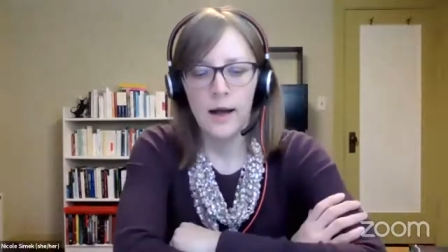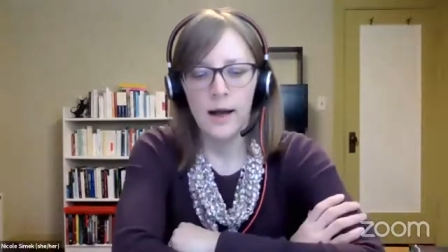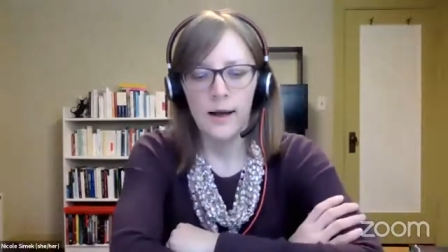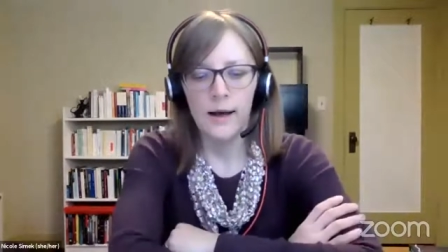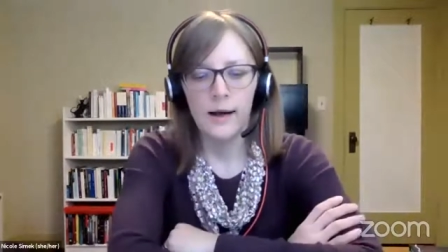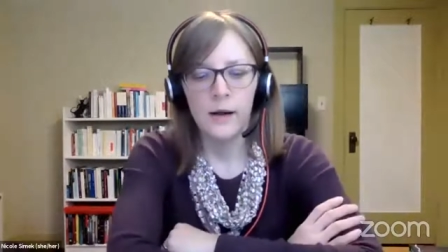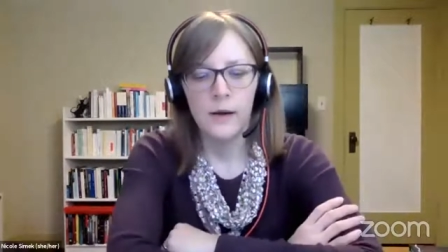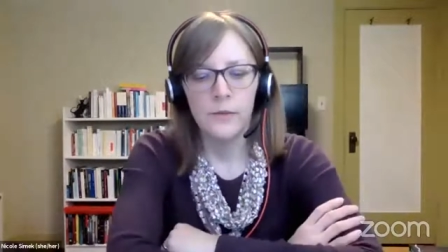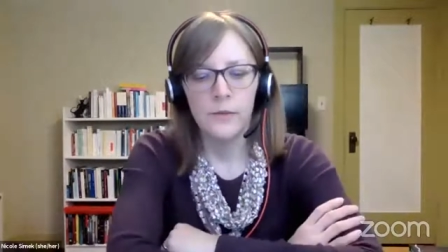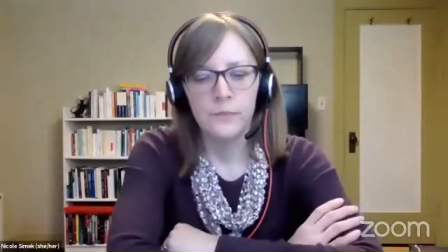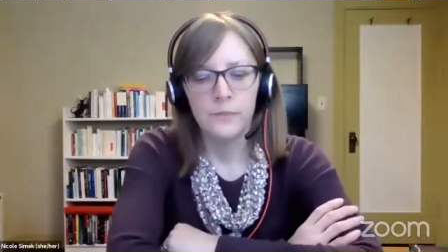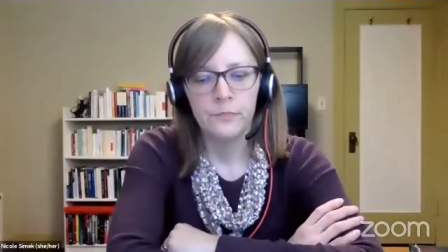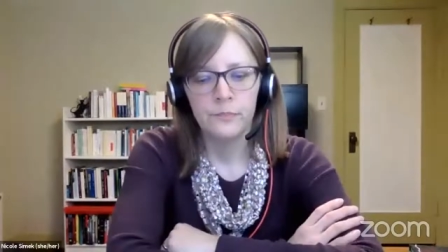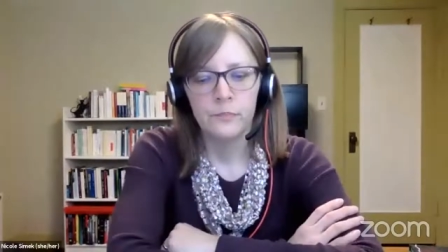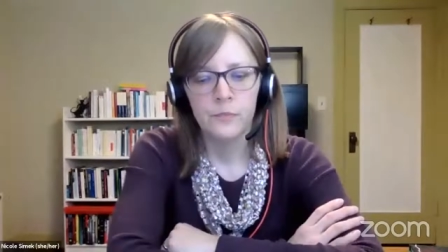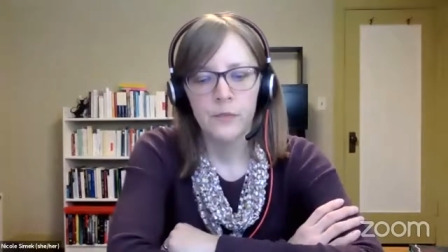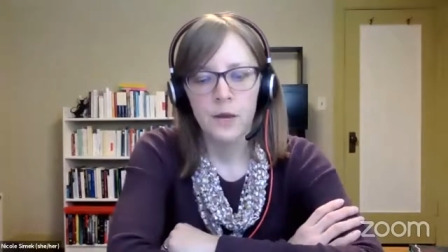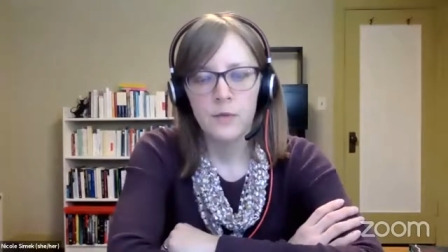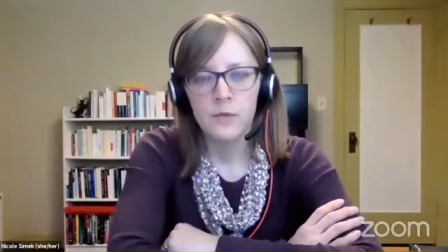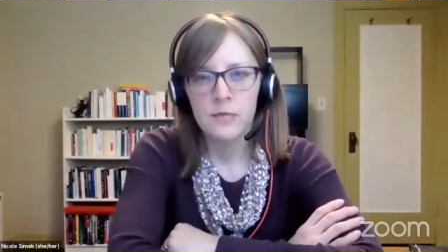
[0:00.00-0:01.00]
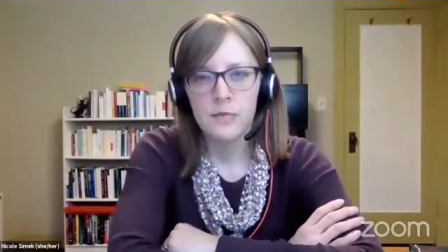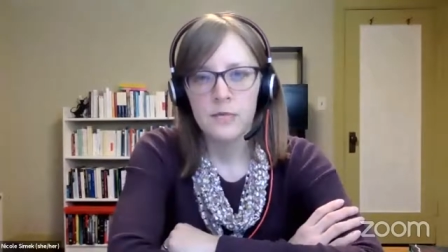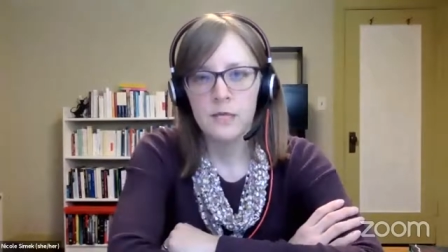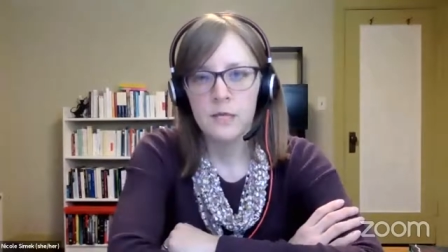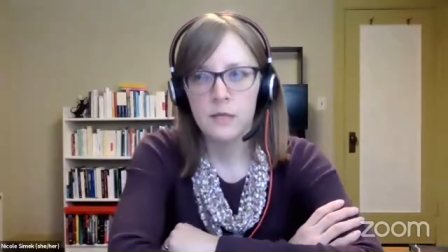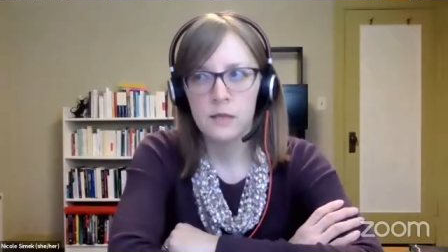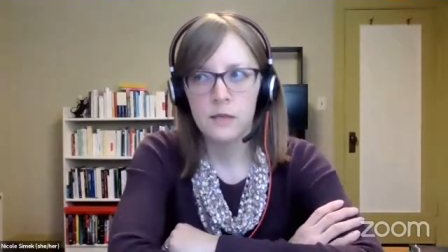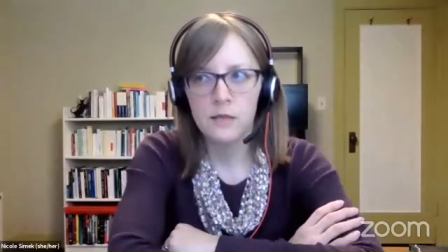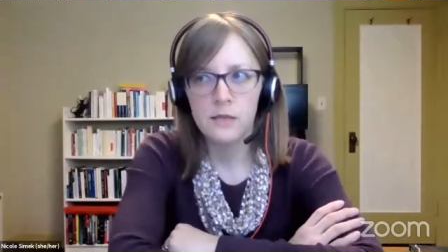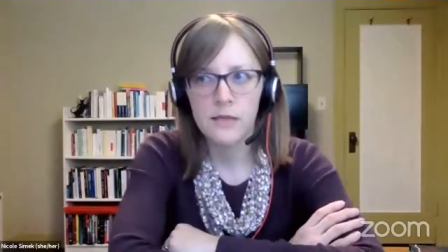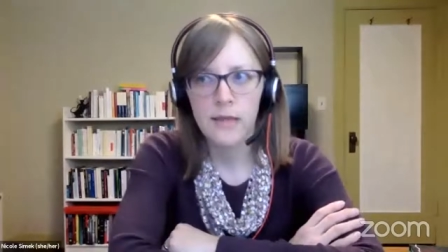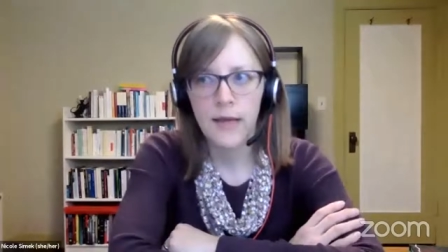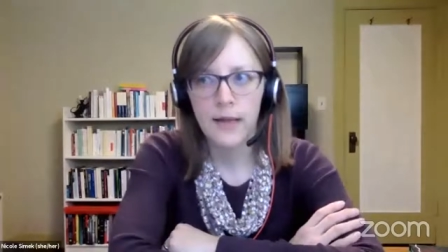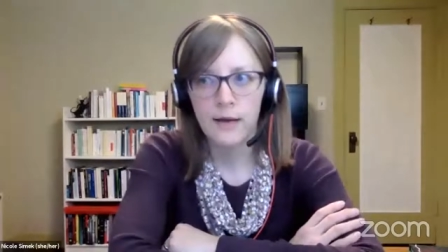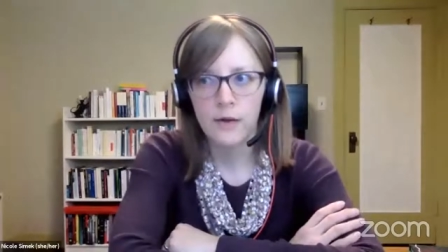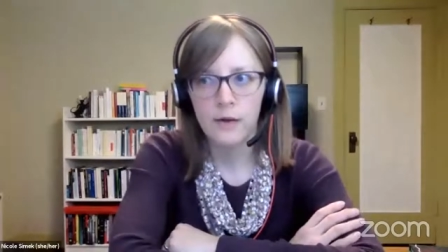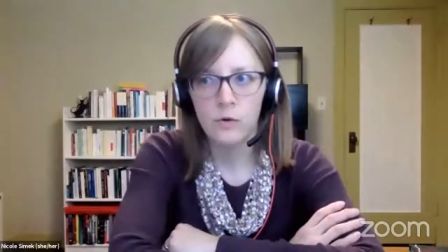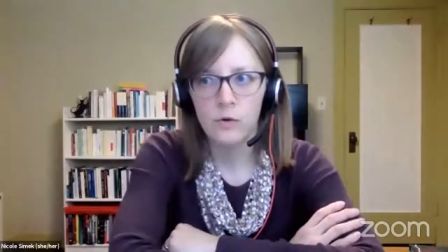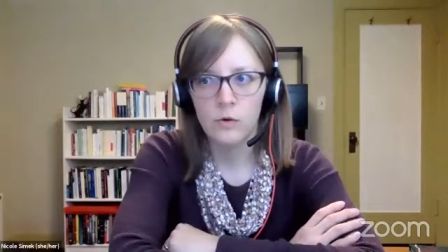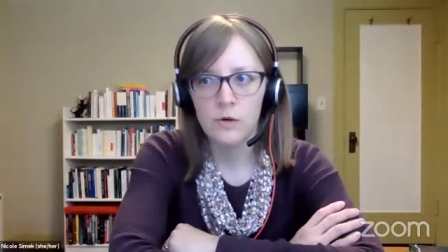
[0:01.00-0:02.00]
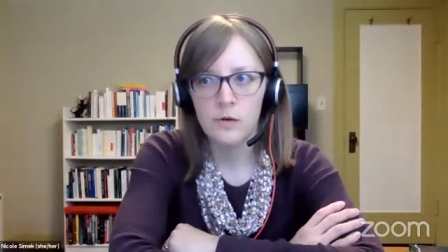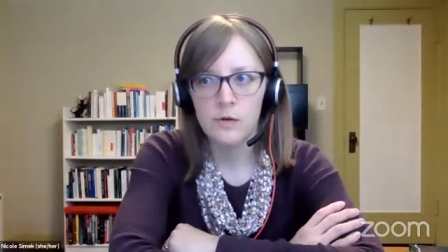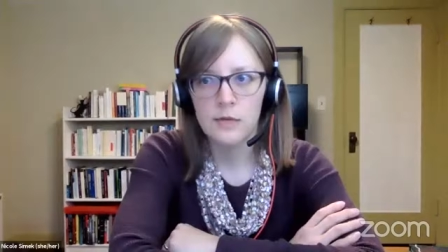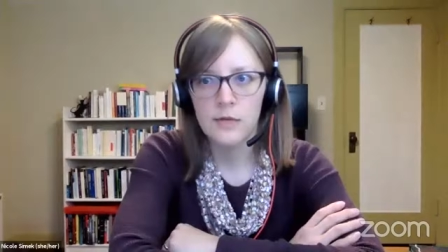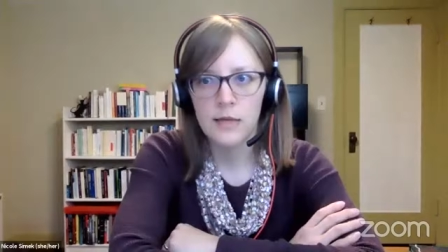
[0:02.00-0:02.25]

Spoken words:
I would say that these categories,